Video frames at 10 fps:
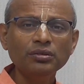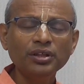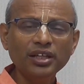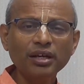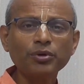
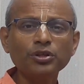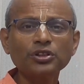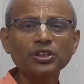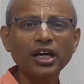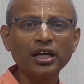India
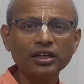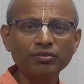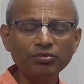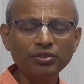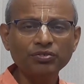produces
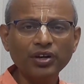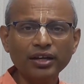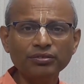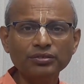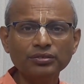155